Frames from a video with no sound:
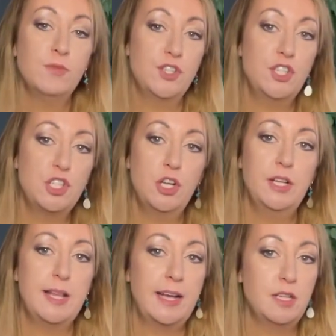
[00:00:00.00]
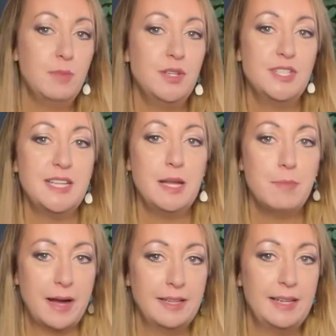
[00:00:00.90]
So just look at their community
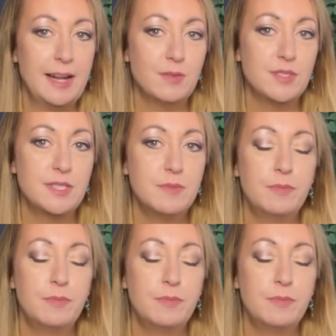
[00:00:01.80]
bank accounts.